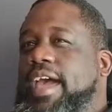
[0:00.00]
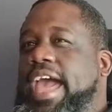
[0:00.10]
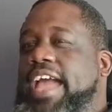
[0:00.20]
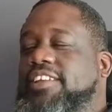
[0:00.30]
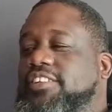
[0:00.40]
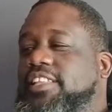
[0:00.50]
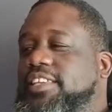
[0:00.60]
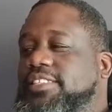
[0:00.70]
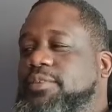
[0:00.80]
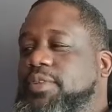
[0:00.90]

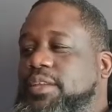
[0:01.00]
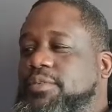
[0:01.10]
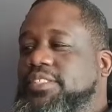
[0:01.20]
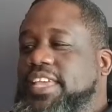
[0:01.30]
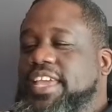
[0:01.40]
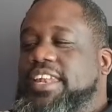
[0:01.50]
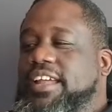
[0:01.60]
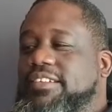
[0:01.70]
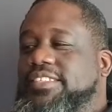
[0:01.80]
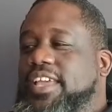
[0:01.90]
actually see what he was saying,
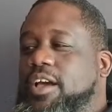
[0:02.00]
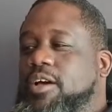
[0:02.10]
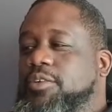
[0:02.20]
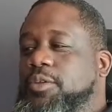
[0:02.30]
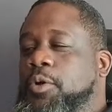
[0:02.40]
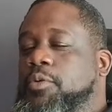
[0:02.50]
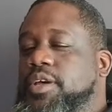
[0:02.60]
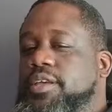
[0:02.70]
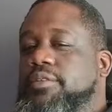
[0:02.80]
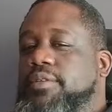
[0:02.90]
and I was like, oh, you know
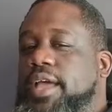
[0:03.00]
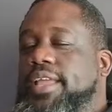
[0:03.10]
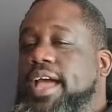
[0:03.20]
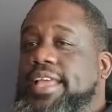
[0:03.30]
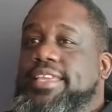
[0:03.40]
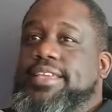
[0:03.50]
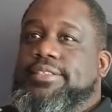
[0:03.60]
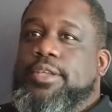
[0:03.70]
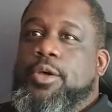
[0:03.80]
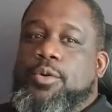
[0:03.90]
what? I
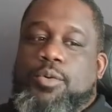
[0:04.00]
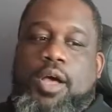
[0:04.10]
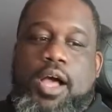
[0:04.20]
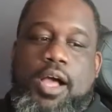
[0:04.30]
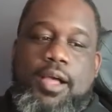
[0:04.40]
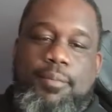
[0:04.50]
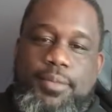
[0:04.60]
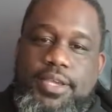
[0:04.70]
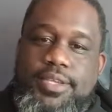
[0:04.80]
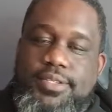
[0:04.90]
guess so,
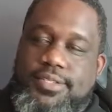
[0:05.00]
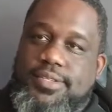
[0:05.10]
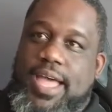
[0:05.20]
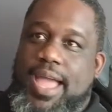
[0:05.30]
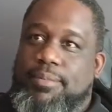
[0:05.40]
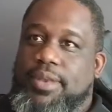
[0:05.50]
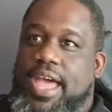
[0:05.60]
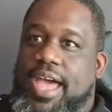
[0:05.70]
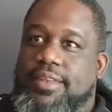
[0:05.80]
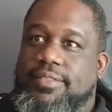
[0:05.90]
because I'm
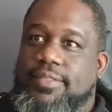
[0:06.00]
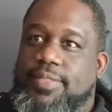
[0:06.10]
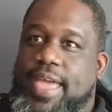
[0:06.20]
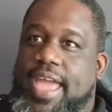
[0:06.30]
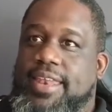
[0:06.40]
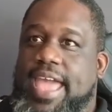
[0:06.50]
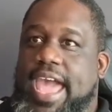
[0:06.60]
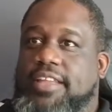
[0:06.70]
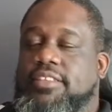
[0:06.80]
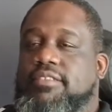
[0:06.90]
not that
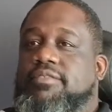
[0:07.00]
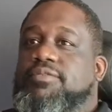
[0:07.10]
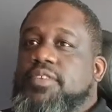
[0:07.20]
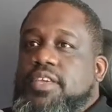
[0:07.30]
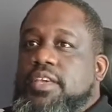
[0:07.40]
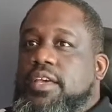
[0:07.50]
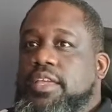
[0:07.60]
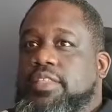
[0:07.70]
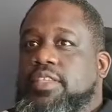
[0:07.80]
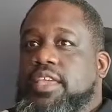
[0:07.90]
active
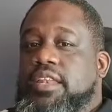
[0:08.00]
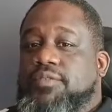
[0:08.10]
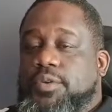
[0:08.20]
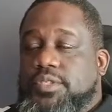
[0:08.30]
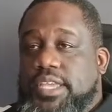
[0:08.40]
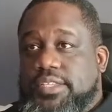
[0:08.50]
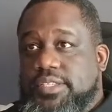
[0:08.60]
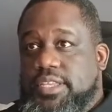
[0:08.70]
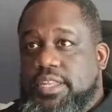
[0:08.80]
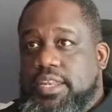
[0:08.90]
in the infosec
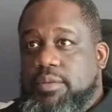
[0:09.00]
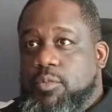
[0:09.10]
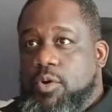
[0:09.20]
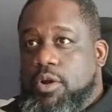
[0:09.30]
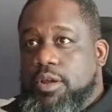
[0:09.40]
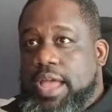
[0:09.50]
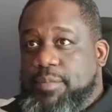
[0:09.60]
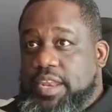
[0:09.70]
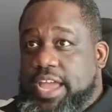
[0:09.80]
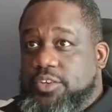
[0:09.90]
scene anymore. I
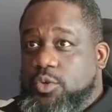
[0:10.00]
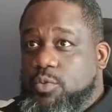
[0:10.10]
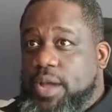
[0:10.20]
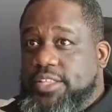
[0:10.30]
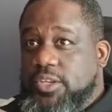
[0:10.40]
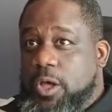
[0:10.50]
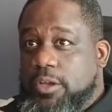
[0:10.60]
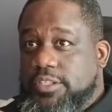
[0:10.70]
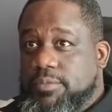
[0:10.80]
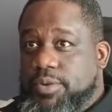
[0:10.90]
mean, I do my
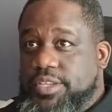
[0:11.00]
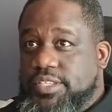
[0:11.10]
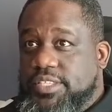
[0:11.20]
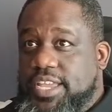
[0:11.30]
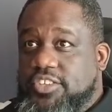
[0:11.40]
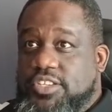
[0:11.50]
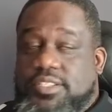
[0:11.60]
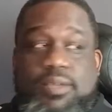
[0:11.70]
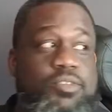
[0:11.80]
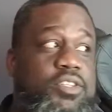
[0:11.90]
talks and
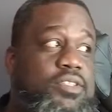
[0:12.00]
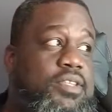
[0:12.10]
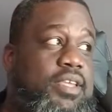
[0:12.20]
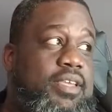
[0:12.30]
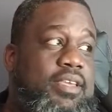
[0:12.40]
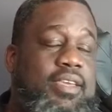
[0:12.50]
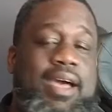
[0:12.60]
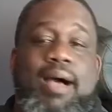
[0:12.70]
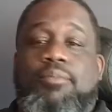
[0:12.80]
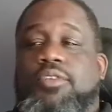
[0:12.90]
presentations. I'm
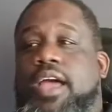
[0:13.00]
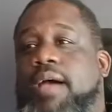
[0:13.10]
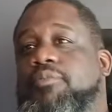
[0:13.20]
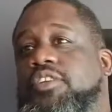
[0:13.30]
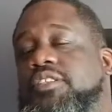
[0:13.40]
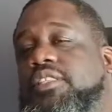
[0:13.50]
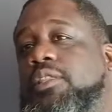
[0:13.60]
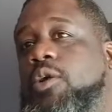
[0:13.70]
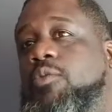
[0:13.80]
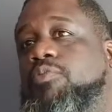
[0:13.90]
just
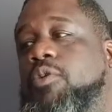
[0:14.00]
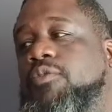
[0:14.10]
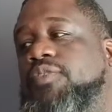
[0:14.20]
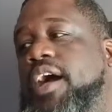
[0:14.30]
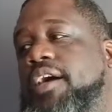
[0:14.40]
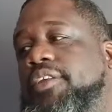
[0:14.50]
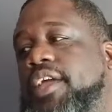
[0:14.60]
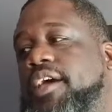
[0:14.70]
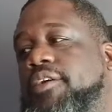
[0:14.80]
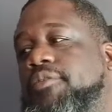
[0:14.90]
low profile
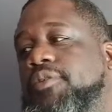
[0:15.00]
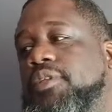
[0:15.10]
now.